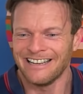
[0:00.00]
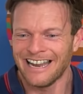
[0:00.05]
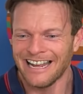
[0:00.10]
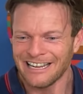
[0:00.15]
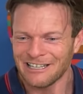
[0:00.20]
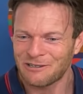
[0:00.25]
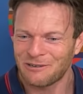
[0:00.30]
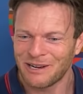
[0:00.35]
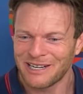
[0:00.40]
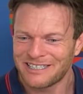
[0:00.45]

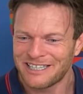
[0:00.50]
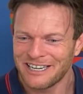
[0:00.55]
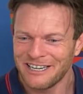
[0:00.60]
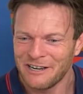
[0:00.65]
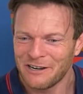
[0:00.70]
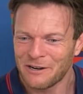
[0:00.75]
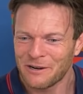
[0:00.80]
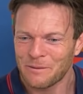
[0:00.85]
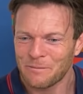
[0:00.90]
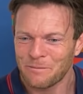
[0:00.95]
Next
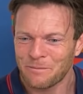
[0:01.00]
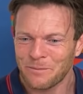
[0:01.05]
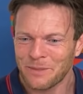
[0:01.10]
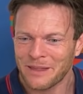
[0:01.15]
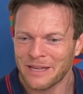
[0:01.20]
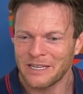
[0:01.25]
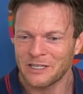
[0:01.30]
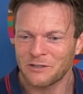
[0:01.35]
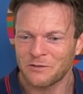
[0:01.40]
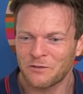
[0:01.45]
question here
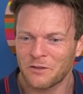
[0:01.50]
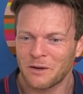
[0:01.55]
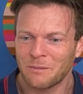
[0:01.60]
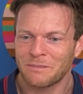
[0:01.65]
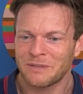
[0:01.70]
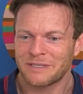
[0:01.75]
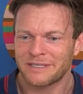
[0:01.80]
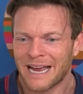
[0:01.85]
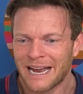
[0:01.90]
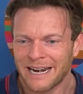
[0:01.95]
is
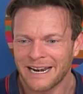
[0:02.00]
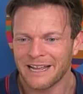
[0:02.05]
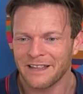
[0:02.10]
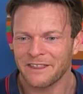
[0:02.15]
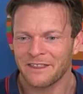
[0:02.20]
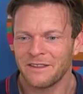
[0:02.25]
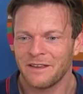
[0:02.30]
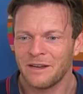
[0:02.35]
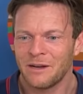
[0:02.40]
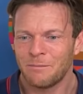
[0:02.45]
from
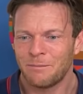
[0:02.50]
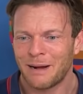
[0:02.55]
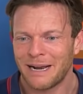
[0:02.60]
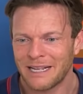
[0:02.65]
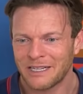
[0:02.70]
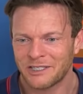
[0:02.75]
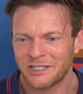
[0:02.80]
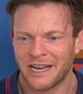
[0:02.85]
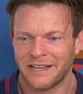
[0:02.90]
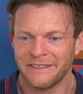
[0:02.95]
Sarath
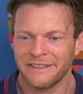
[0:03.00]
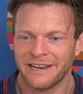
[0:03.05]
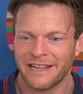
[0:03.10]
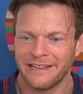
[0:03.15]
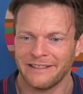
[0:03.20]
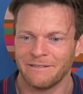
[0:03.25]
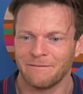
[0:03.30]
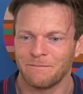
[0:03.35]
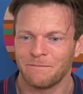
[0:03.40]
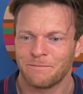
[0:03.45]

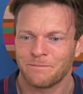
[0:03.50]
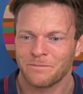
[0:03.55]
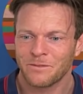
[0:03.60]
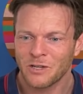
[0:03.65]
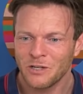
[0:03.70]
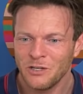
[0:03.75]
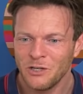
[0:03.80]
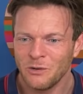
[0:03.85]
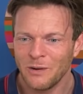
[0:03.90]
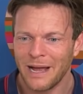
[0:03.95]
Balachandran.
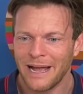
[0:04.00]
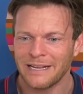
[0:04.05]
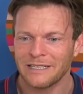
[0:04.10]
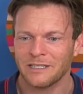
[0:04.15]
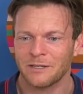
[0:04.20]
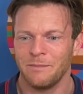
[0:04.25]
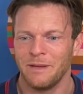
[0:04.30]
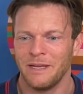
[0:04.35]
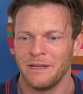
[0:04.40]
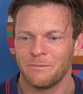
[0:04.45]
You
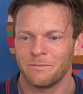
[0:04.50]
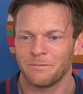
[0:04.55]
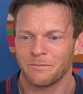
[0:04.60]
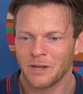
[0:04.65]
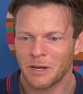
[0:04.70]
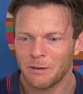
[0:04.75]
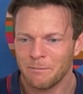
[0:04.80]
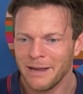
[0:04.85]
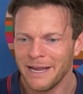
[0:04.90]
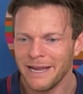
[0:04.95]
ask me,
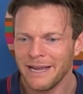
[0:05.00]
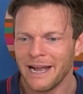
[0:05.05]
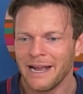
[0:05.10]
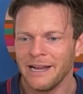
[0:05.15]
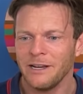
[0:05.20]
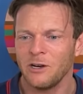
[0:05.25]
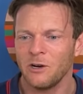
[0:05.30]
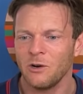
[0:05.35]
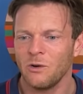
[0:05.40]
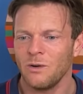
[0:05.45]
may
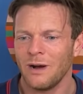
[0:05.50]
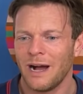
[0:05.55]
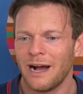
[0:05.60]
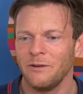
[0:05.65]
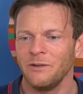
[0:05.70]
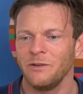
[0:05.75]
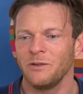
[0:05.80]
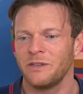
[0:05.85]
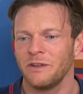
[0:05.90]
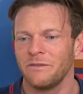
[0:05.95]
I know
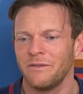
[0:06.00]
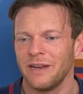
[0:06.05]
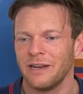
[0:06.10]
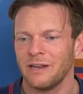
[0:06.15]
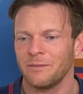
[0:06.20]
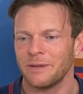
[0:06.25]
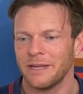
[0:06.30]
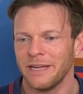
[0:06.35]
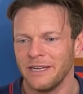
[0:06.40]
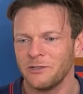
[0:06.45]
how you
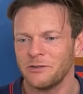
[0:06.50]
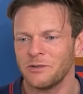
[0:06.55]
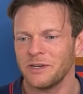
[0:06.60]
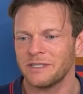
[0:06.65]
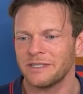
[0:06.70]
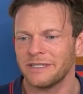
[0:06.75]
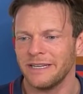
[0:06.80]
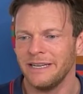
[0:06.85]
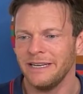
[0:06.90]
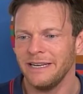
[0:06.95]
develop
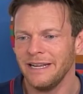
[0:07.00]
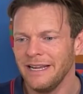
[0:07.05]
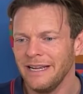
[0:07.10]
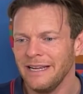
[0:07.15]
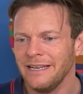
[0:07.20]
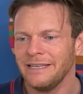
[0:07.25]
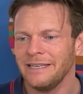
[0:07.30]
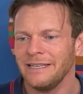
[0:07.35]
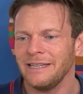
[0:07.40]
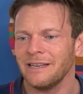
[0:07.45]
interest in
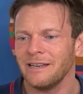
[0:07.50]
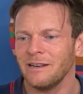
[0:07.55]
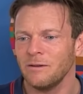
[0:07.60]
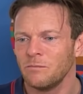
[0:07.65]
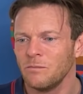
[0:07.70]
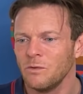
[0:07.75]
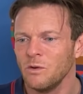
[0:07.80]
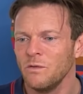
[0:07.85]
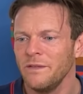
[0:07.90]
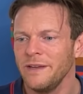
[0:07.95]
Indian
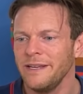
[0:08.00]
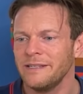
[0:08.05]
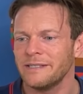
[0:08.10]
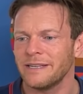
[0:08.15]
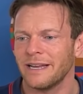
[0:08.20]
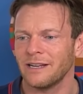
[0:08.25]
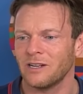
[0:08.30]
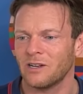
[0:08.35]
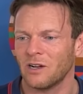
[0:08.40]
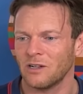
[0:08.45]

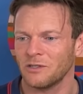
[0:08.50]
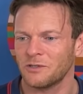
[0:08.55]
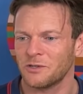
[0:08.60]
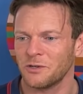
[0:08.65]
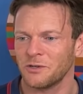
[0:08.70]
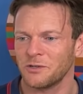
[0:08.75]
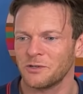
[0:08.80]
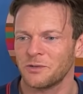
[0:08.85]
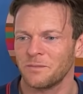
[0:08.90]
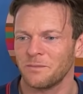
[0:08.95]
movies and
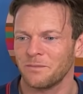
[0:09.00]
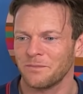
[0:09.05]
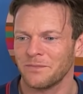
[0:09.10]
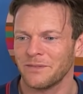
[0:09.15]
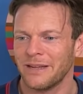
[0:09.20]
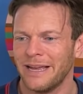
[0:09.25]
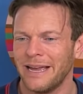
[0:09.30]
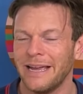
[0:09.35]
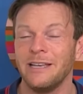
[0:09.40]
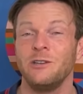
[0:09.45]
cultures?
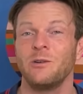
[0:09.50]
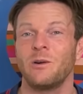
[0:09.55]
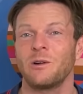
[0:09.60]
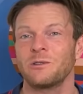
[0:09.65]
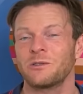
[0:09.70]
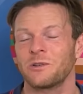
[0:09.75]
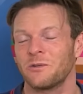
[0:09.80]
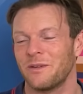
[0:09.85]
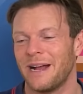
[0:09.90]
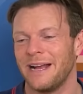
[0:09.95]
And you
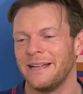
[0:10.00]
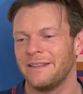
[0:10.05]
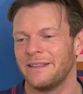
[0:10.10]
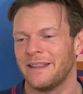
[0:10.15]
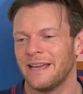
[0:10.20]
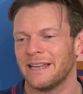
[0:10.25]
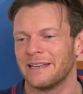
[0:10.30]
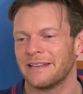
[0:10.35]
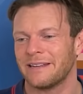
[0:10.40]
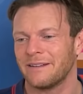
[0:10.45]
also write
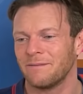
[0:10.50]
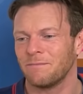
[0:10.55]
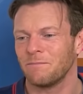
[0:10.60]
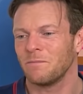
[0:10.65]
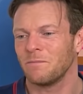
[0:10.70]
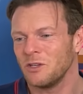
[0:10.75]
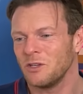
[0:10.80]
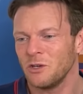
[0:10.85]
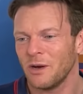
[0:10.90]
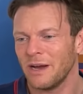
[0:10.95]
that
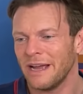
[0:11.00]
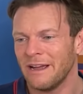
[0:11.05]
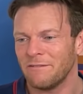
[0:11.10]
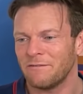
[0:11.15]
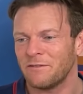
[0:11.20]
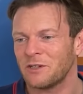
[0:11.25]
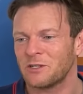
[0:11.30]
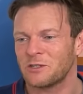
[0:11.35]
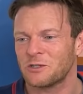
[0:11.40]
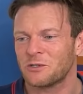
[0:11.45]
your
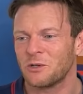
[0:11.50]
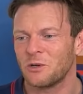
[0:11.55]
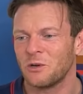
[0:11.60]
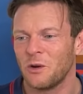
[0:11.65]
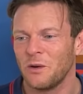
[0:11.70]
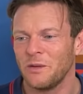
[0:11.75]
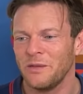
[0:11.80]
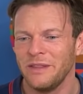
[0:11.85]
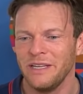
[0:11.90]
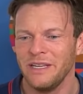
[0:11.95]
efforts to
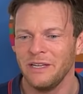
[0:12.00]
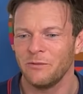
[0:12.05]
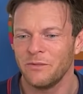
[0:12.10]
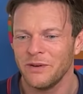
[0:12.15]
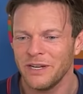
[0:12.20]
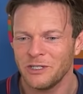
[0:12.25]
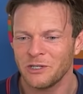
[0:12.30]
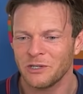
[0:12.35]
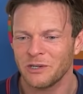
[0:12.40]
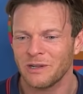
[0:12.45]
learn the
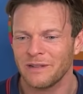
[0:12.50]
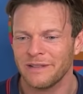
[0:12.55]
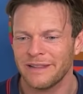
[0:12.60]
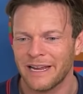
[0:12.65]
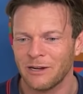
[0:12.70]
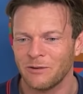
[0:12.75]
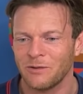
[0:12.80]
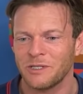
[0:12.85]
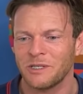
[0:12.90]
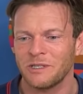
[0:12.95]
regional
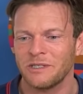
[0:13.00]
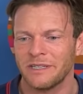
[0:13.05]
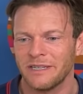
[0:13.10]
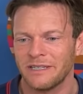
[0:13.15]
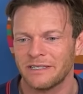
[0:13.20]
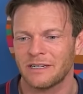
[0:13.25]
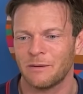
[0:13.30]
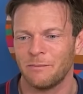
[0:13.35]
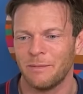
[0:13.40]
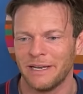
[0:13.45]
languages
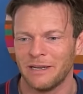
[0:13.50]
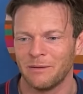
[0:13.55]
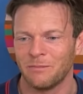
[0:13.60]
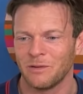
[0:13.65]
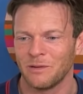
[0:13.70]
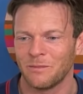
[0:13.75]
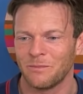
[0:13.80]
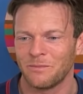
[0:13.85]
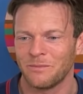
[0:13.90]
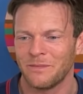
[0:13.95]
is
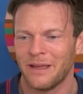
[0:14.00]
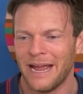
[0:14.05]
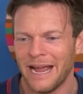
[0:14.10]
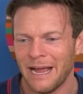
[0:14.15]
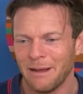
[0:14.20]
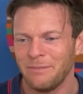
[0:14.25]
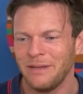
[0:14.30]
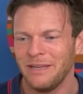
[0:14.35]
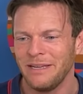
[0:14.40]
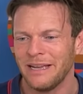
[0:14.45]
commendable.
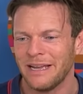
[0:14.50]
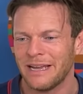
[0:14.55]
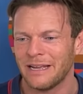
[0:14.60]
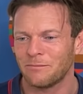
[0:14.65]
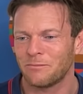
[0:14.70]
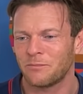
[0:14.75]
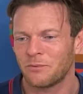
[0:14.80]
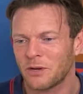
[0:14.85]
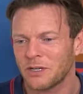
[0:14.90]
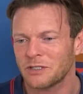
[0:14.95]
Happy
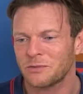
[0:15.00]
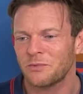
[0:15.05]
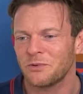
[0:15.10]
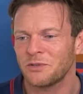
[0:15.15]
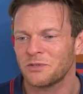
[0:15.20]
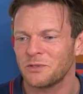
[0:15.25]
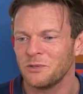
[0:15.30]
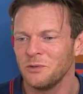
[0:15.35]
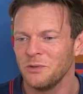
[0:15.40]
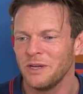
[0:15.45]
and
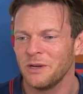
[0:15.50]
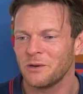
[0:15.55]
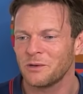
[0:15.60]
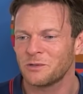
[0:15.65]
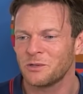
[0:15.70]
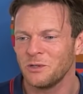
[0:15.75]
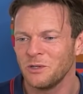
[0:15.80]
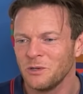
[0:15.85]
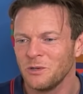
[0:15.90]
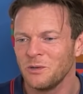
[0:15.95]
prosperous new
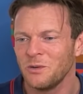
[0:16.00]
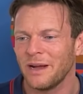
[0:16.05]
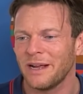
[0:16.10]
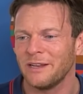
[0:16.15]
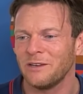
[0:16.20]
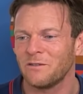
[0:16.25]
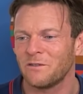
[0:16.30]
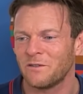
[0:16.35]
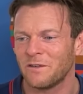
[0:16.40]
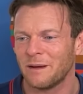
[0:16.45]
year to you
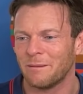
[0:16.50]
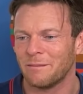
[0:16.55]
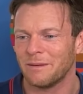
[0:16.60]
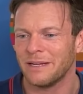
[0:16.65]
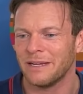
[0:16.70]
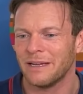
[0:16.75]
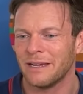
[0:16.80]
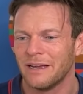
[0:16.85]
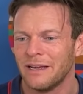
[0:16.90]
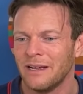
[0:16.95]
and your
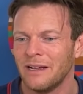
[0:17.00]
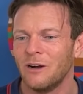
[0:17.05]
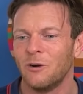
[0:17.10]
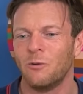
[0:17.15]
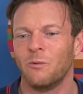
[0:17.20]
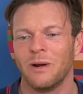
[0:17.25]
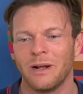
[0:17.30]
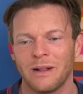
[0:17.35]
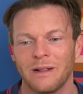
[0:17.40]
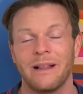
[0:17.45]
family.
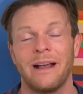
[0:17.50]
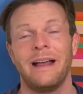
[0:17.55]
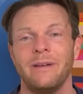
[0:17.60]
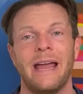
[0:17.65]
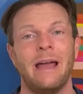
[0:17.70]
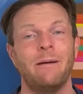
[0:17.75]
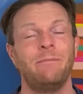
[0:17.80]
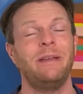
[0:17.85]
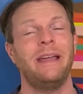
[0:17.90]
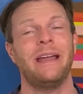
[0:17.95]
Well,
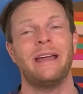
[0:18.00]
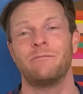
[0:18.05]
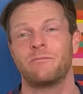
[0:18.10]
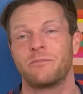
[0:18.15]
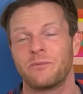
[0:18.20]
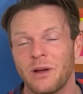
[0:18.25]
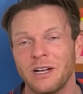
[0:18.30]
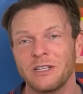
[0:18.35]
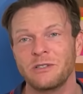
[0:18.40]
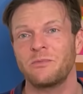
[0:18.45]
happy and
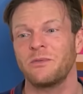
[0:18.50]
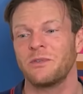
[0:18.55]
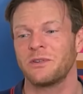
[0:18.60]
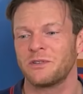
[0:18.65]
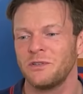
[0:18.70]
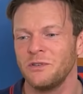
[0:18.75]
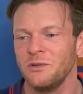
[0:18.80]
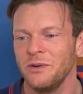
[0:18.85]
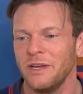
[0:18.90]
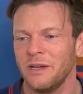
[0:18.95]

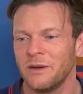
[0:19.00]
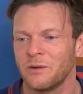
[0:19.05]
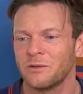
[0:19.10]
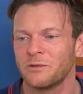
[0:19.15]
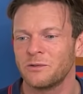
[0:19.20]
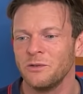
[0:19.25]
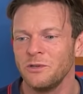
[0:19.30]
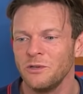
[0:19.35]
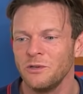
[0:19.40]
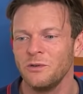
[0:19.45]
prosperous new
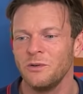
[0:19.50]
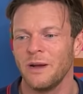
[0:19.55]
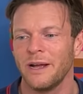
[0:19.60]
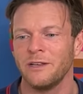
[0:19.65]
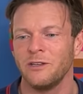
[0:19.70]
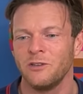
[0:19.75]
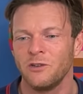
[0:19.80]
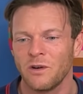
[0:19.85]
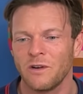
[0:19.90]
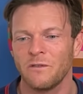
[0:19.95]
year to you
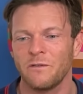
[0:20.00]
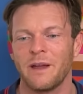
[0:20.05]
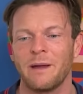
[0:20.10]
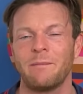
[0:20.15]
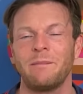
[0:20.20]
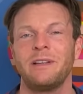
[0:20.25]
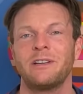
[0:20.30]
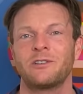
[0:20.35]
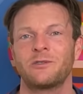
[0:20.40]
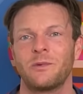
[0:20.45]
and your
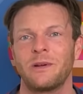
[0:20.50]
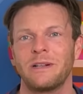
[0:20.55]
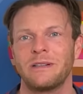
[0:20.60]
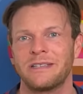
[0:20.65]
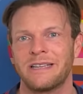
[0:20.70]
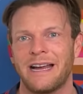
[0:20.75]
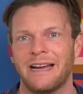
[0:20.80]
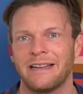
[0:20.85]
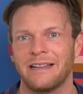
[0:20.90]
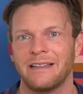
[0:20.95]
family as well,
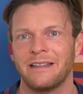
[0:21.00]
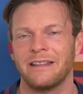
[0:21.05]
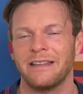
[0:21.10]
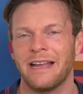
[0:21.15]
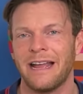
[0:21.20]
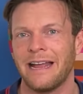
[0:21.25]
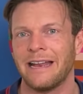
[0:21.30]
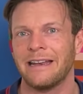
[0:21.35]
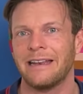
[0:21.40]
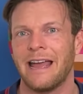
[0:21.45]
Sarath.
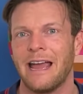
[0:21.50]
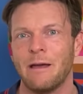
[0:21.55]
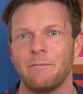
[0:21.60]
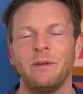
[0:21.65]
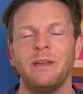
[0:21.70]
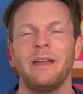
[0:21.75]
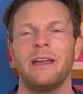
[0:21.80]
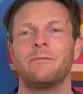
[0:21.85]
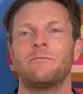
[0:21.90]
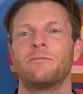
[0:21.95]
And
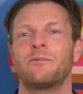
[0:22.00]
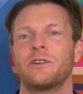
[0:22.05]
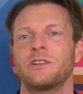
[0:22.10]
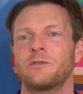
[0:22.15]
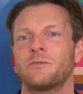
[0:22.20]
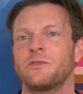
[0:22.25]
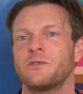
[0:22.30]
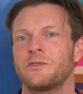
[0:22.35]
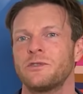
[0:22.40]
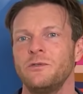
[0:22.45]
happy and
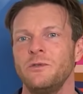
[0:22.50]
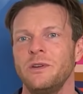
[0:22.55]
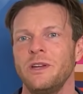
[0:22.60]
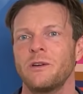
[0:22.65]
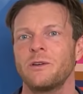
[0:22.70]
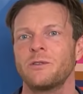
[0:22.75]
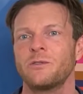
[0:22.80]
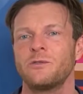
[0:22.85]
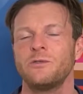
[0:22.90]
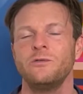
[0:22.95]
prosperous new
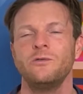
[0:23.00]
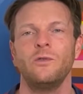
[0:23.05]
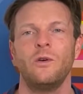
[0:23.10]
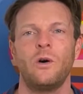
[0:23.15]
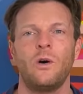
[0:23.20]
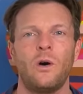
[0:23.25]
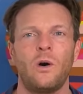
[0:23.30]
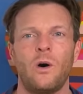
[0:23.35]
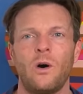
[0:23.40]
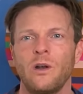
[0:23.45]
year to
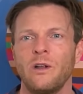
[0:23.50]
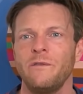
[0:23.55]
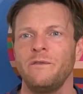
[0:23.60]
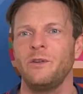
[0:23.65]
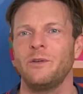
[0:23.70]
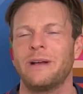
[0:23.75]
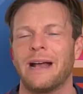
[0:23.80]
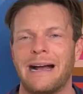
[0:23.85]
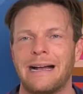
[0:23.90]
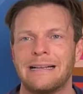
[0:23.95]
all of
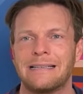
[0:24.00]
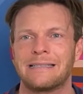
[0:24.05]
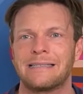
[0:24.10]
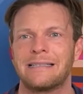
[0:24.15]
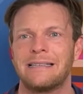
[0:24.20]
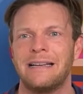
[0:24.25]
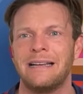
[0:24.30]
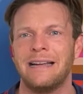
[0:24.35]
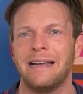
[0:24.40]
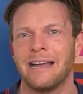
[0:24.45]
you
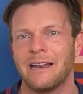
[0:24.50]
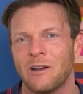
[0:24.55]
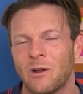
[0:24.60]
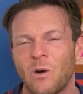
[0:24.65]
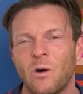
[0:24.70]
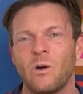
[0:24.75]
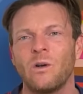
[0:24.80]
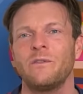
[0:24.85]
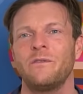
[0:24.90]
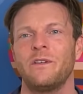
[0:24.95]
guys and
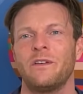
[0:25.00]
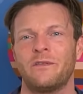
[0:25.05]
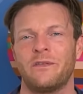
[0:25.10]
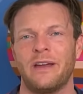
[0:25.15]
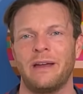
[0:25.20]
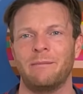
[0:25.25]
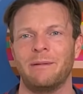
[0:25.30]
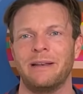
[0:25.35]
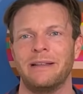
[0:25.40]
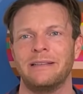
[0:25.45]
all of your
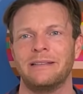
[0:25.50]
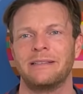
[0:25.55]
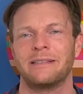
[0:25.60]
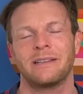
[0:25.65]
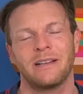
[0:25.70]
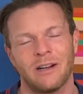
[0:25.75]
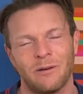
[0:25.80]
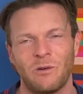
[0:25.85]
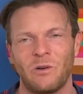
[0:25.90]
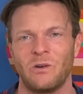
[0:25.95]
families.
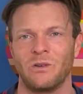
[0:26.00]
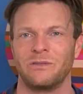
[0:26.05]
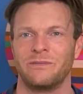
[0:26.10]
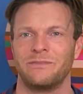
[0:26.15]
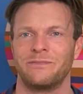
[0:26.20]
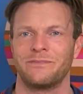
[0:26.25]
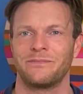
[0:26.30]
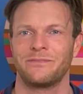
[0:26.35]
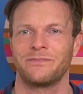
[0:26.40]
Come on.